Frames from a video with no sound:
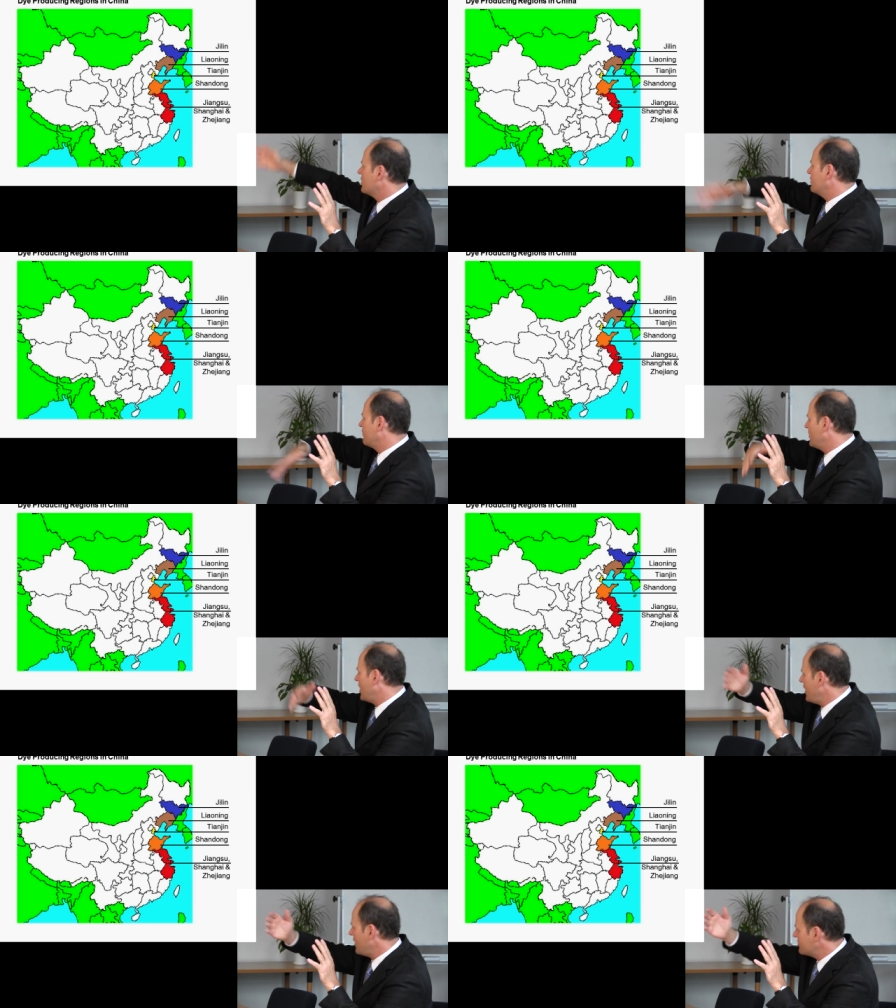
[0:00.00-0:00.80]
Then
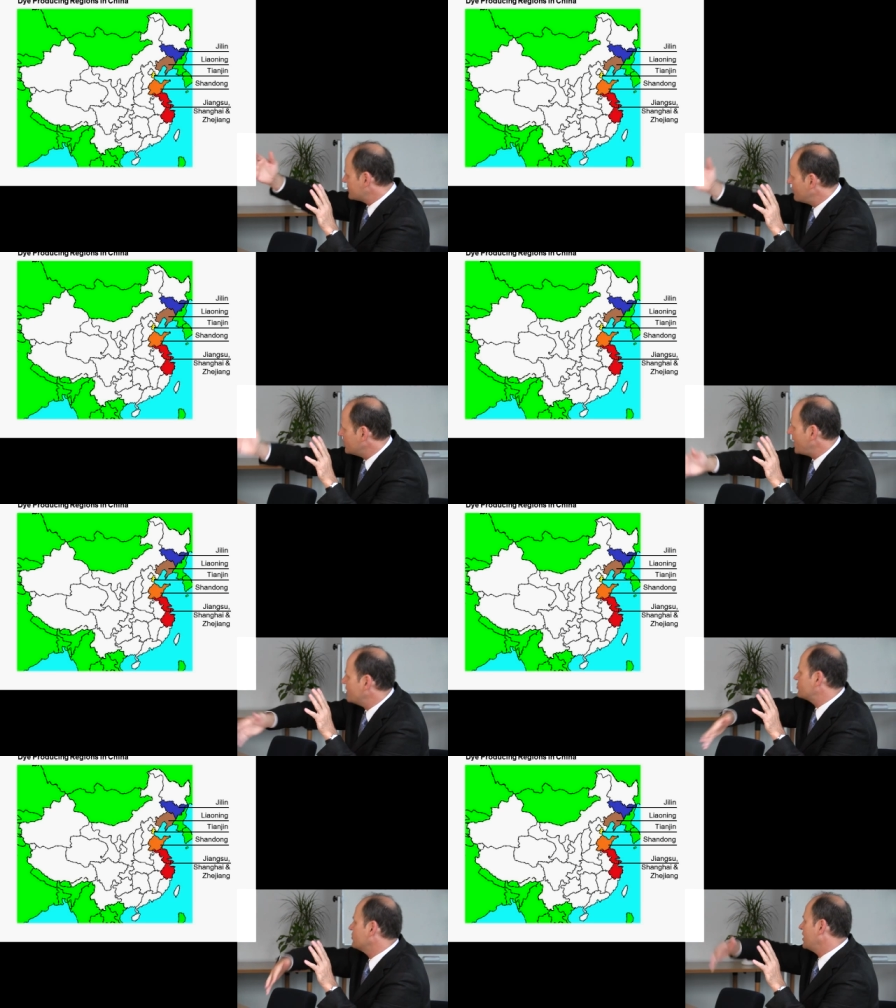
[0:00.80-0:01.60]
from
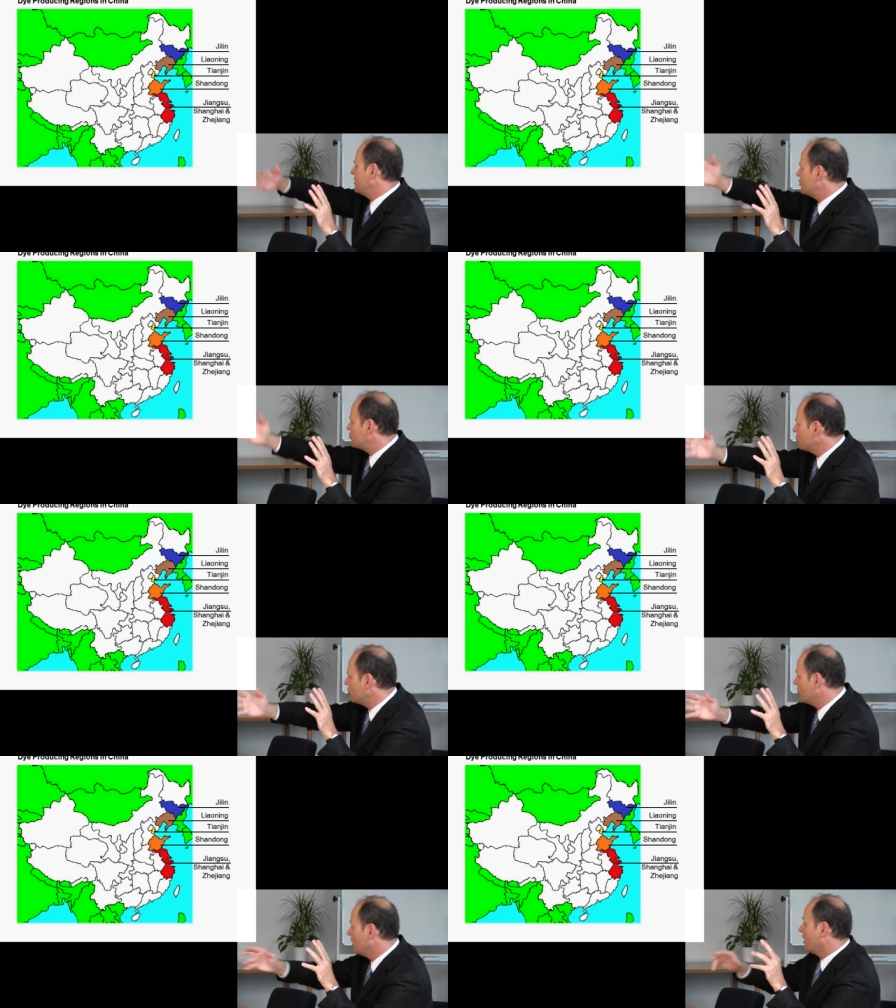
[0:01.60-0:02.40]
78 to
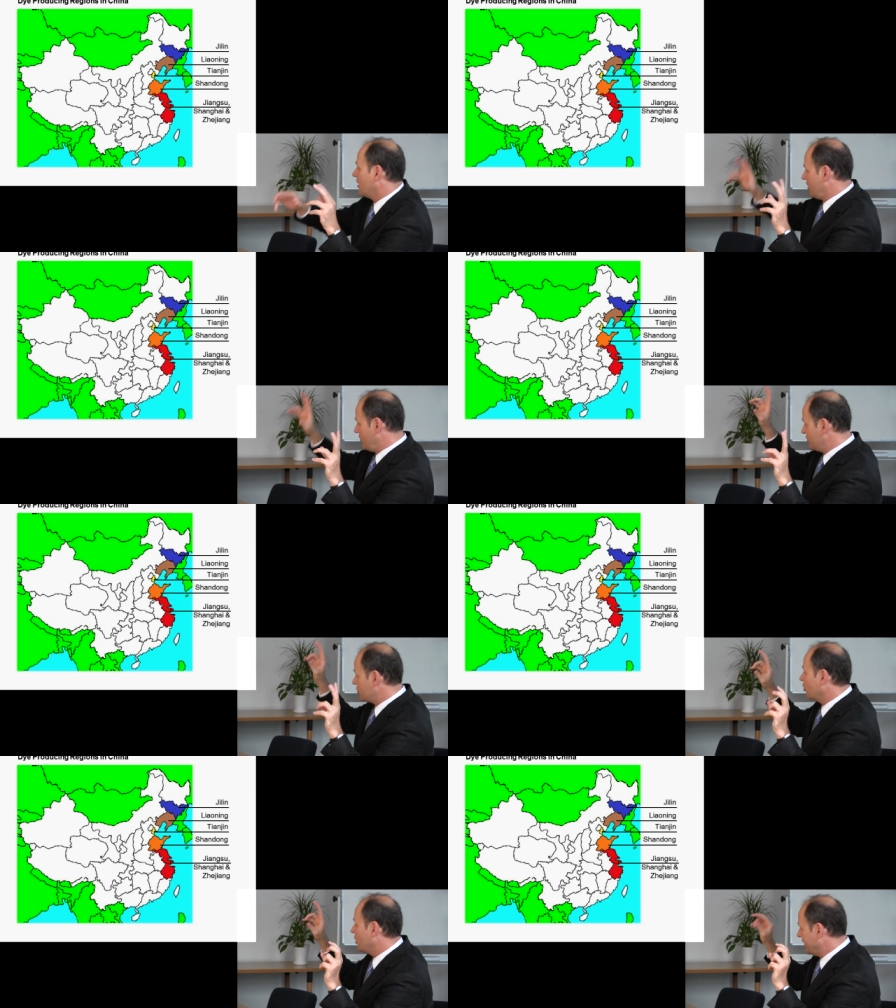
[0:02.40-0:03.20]
92,
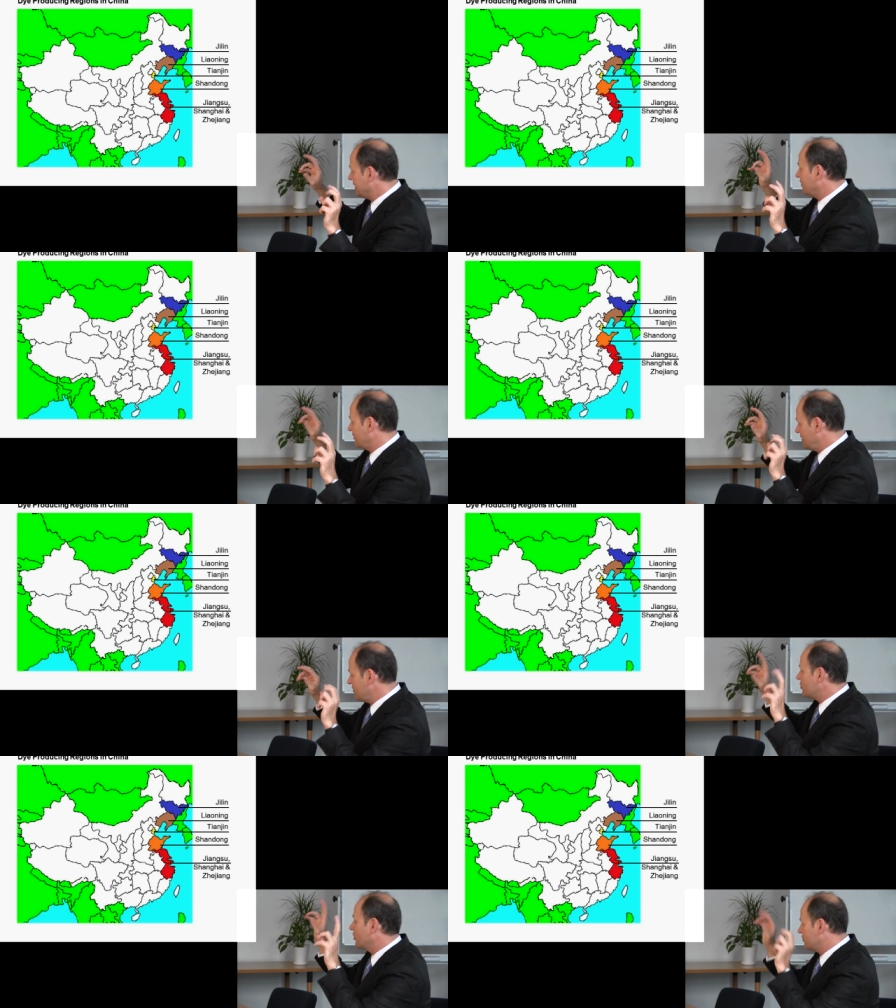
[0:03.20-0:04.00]
these
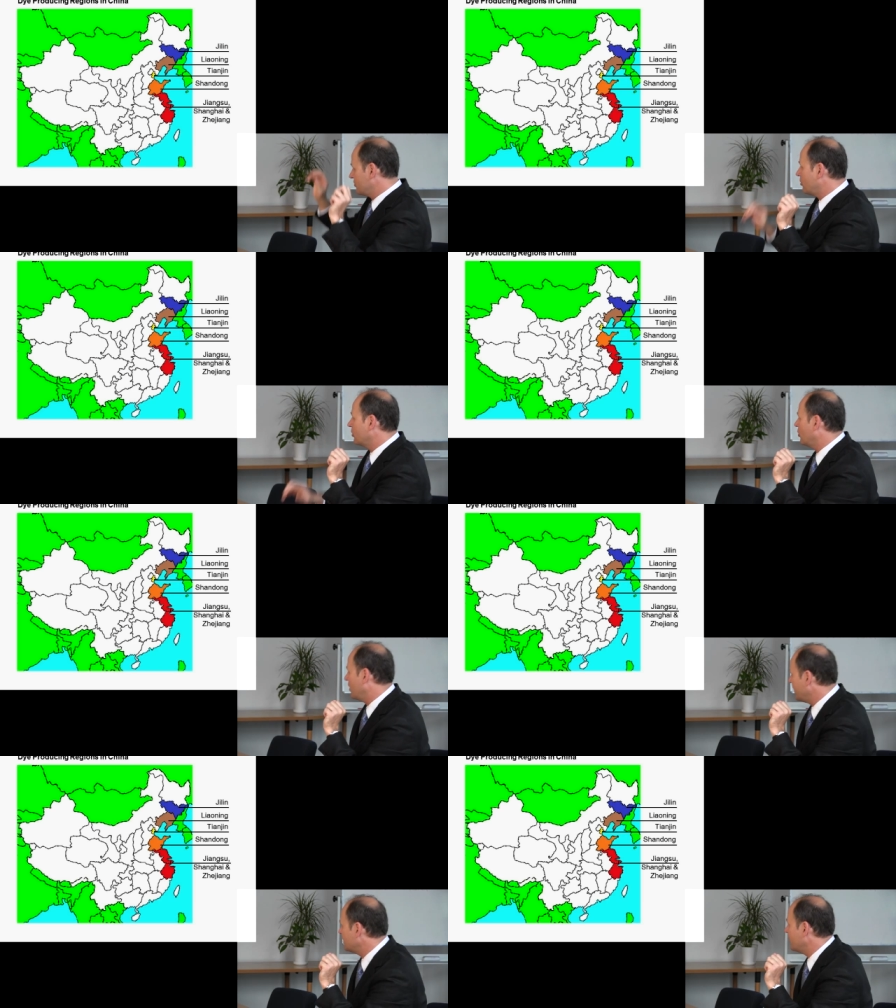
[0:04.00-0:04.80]
so-called
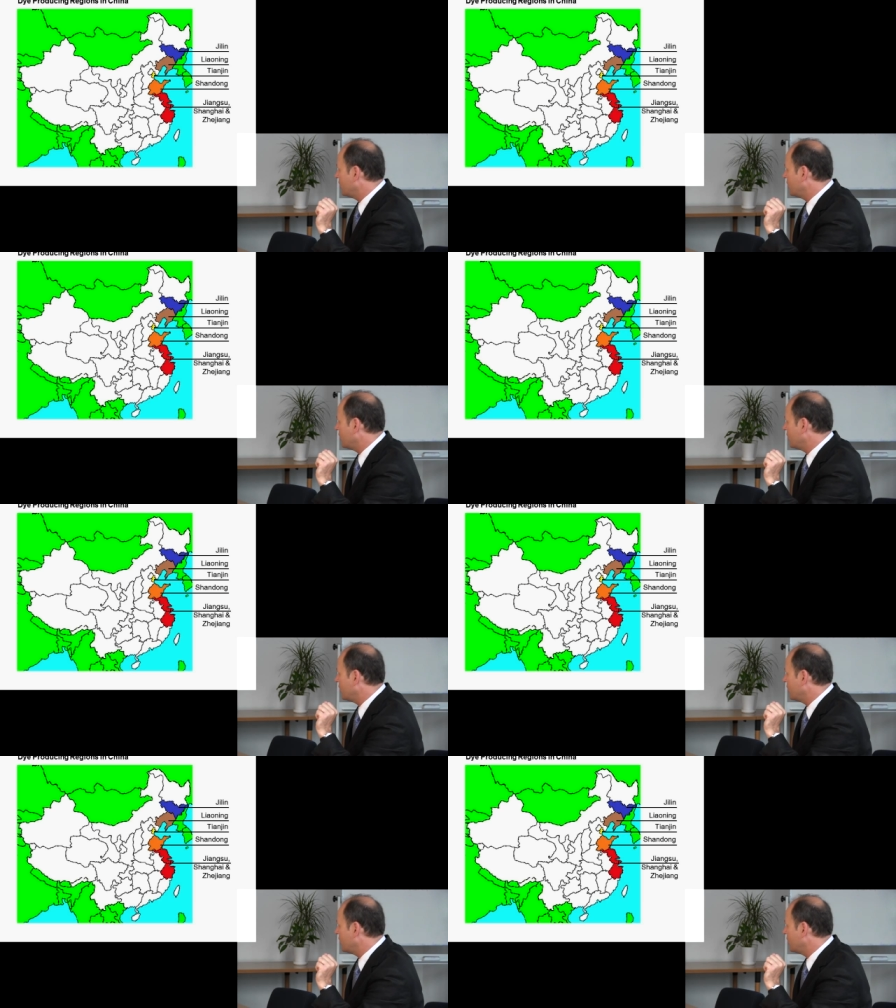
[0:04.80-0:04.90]
collective